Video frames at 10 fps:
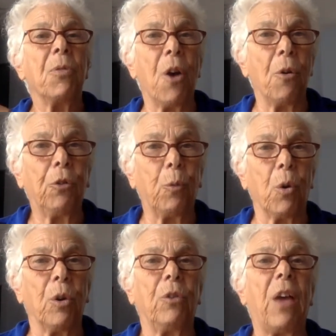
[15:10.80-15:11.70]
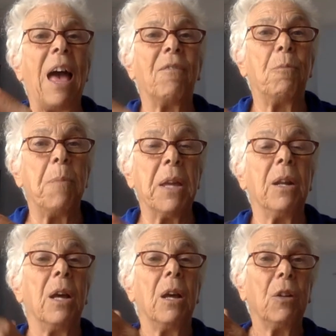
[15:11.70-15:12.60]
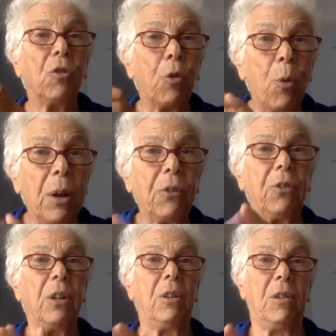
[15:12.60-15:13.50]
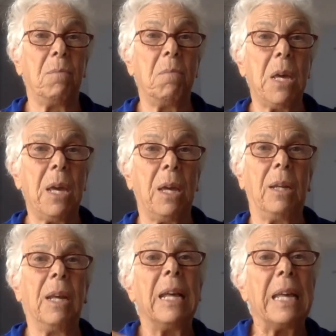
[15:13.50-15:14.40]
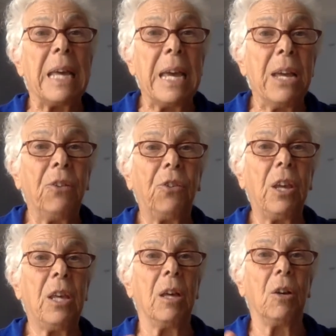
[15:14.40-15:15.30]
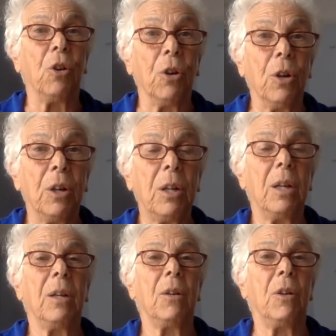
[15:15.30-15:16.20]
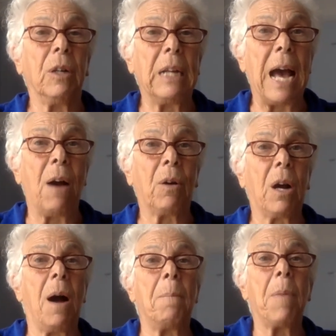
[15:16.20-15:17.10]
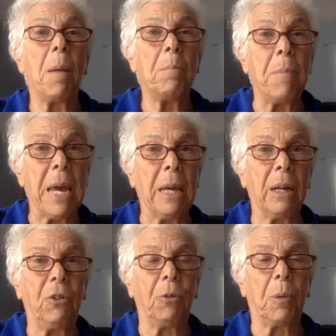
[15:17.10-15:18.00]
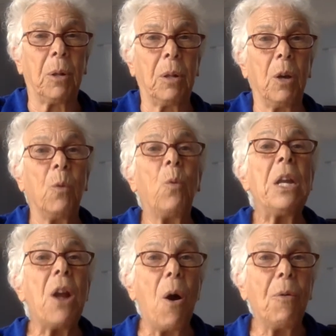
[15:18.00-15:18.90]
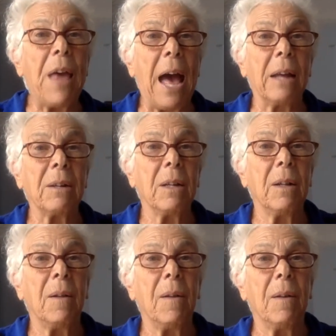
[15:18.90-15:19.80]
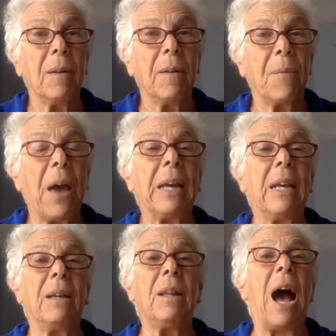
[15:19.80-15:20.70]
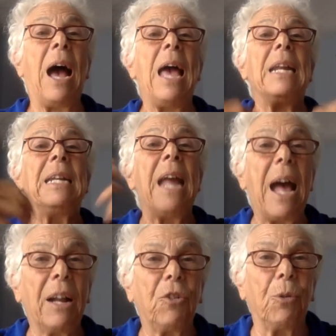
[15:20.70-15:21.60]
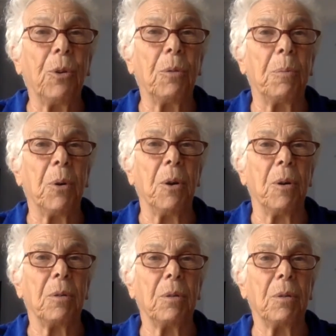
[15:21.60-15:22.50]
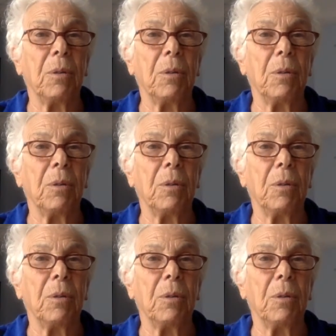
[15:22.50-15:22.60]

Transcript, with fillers: those words have been twisted to mean easy, good, good outcome, manageable. We know that. I, I had a natural birth,